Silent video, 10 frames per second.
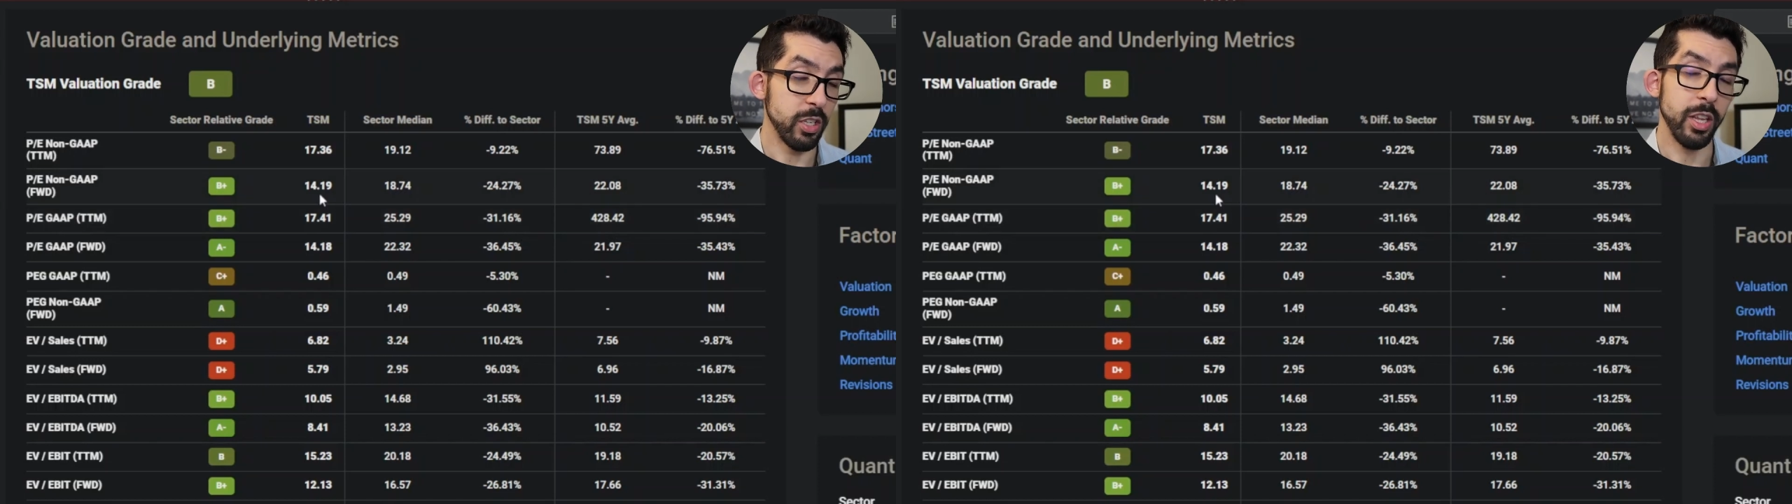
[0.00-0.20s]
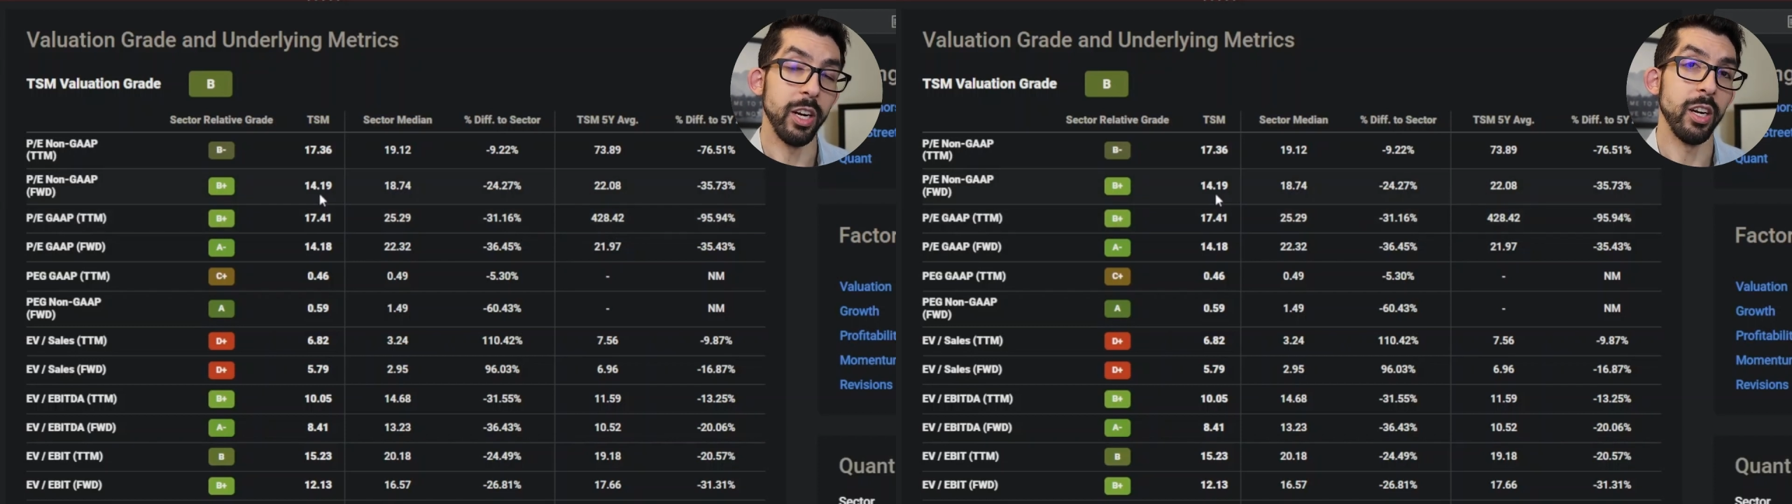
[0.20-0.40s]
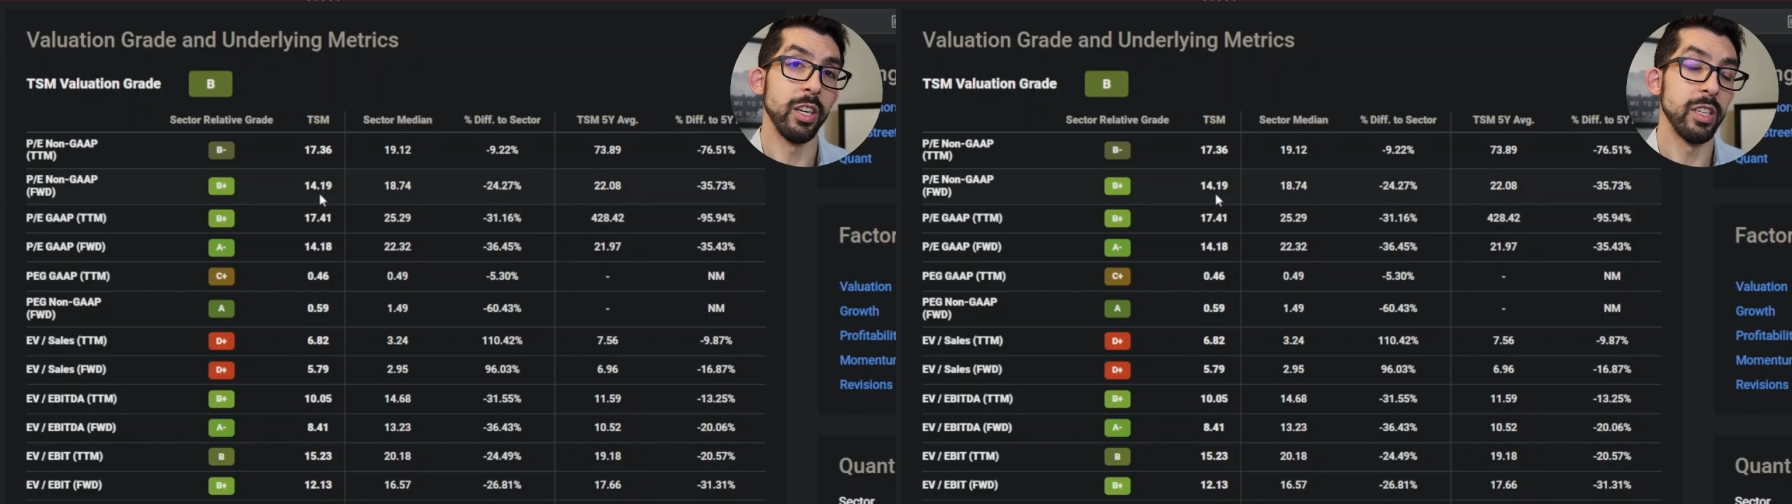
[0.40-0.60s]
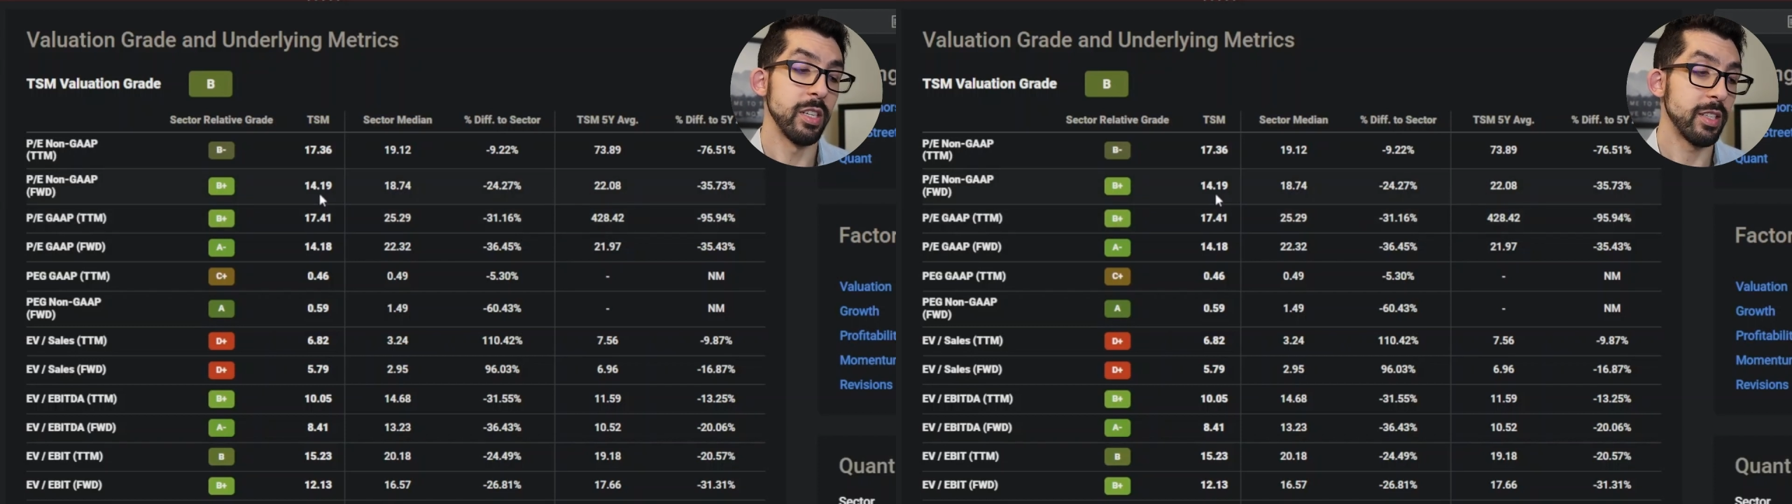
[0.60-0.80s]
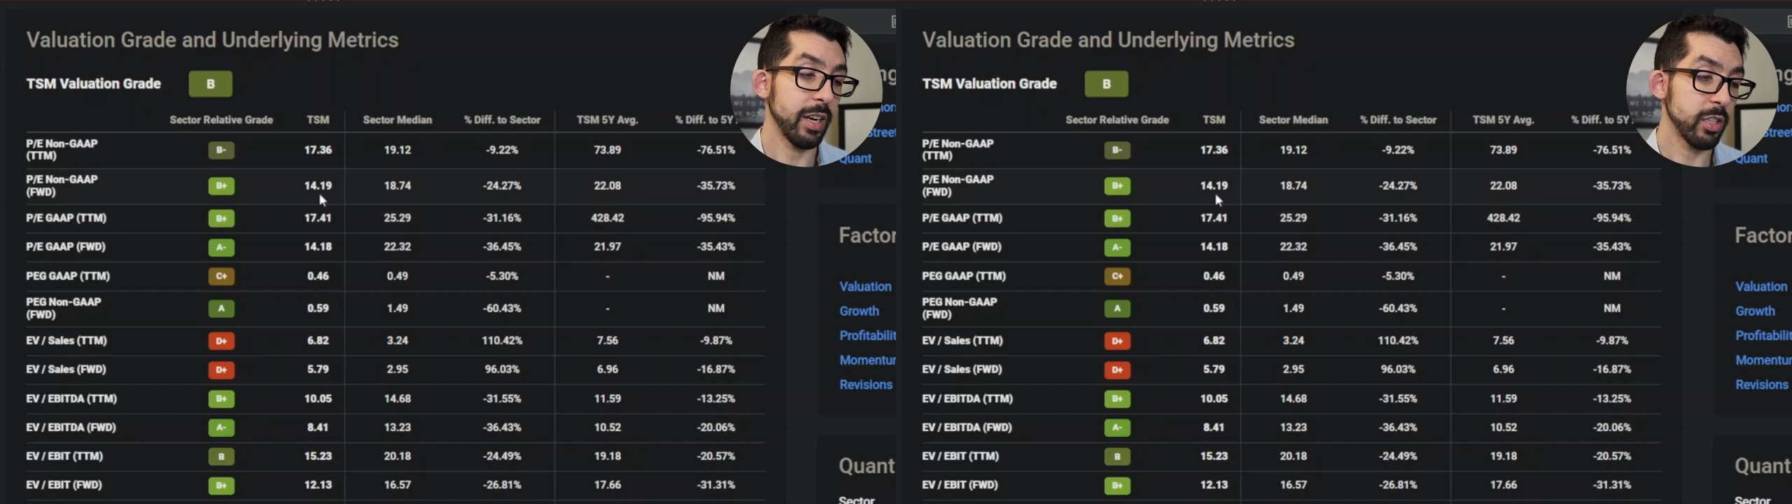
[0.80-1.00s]
their
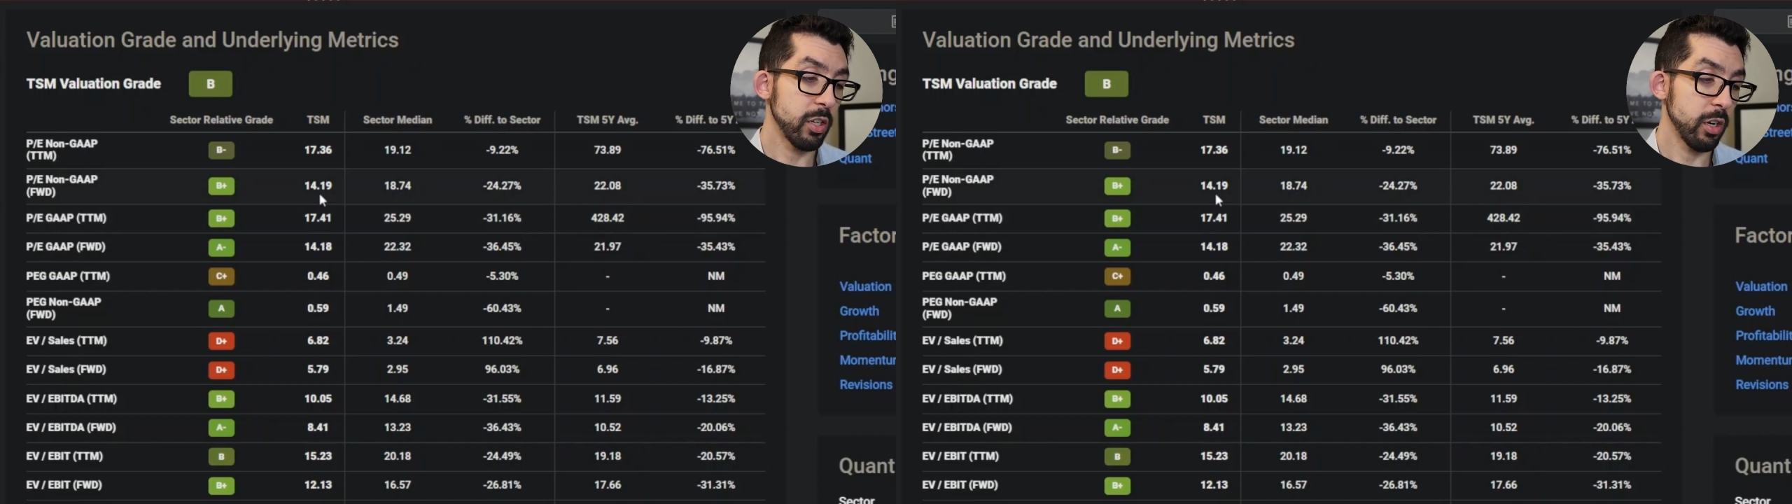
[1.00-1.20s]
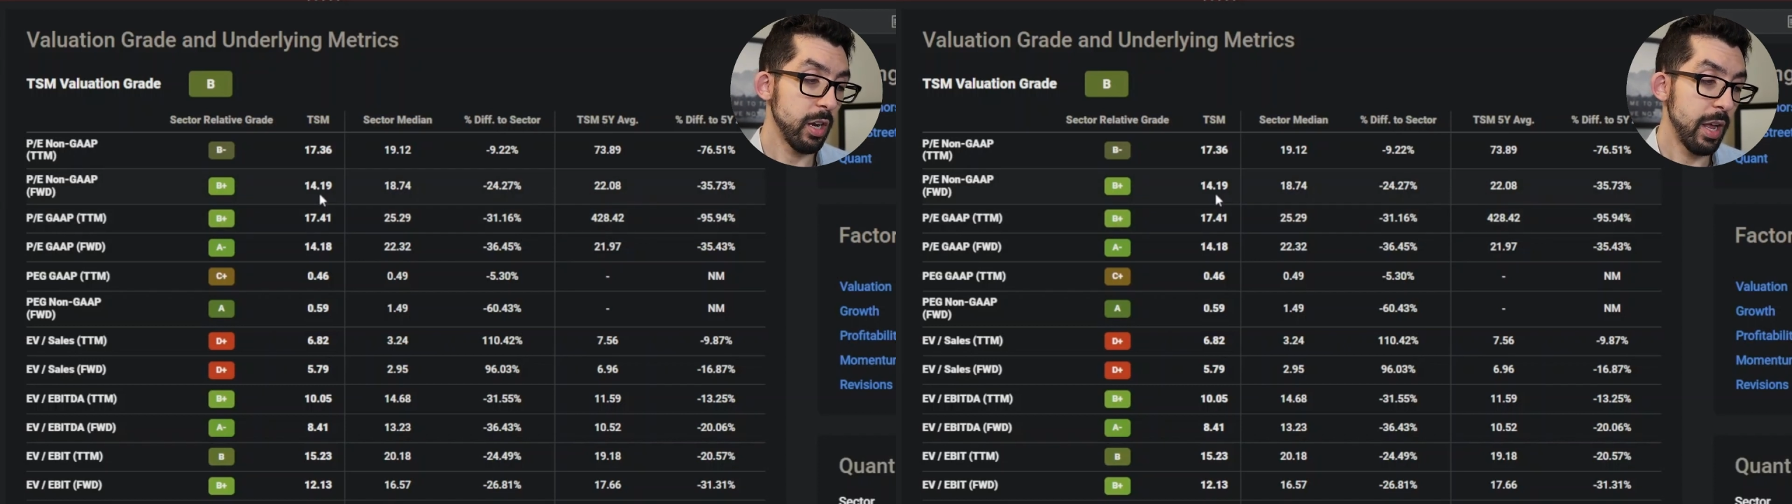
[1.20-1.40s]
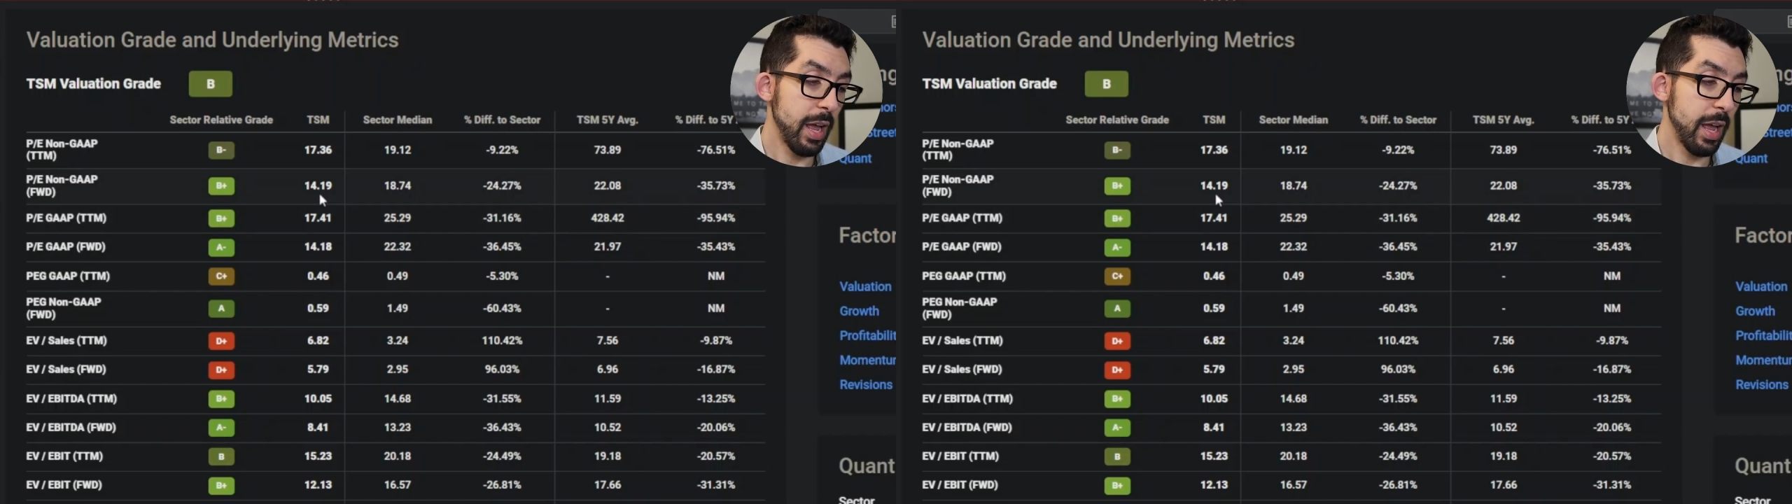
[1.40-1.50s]
sector.